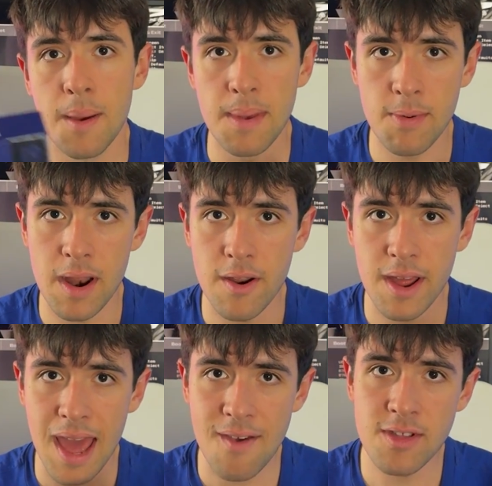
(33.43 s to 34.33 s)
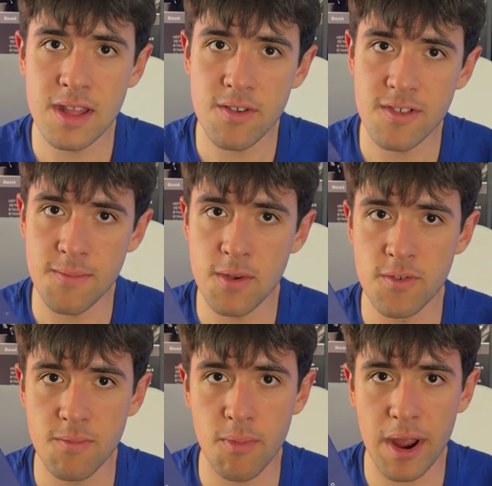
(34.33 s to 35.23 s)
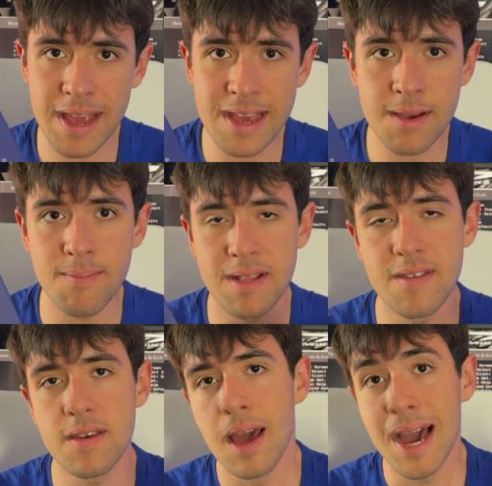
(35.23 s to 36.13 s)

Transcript: people are having their C P Us breaking, but uh,